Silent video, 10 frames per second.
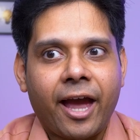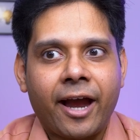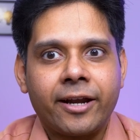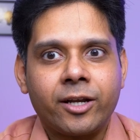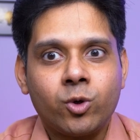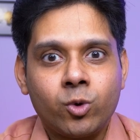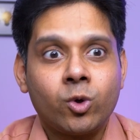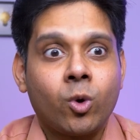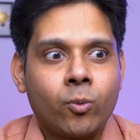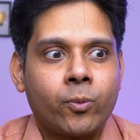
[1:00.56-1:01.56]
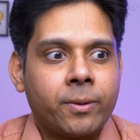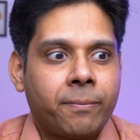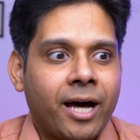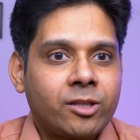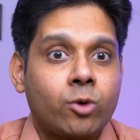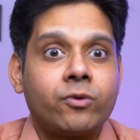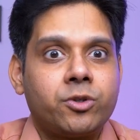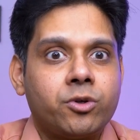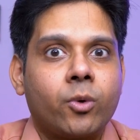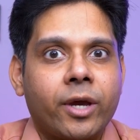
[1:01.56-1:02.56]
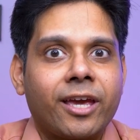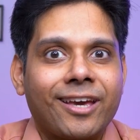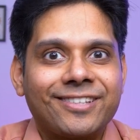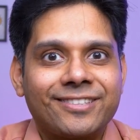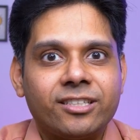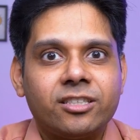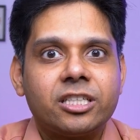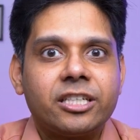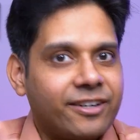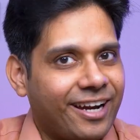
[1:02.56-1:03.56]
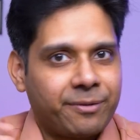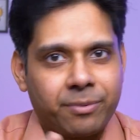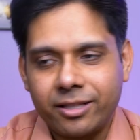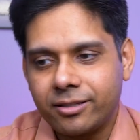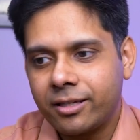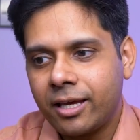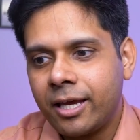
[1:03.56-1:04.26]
and you know the path on which you're going is the right path.